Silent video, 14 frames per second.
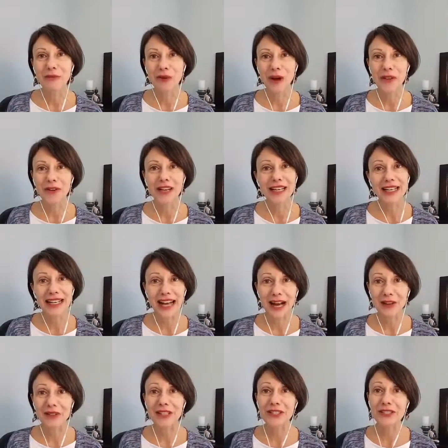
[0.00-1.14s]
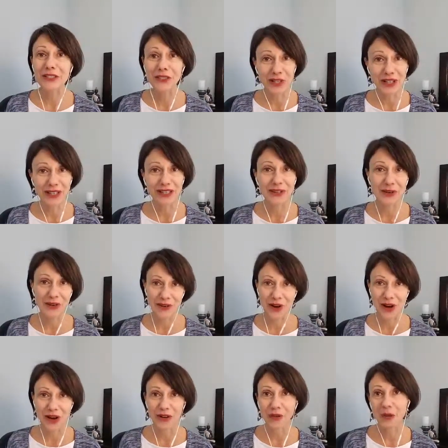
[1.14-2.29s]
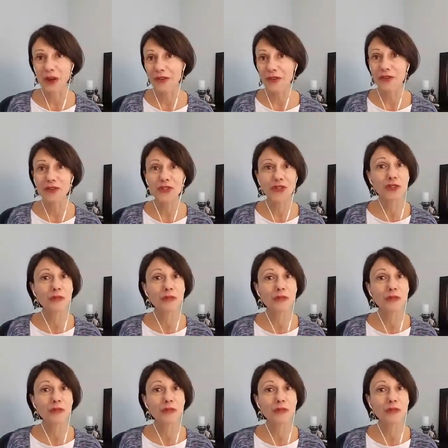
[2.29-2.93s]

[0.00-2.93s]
whether an accountant is good or not, or whether you should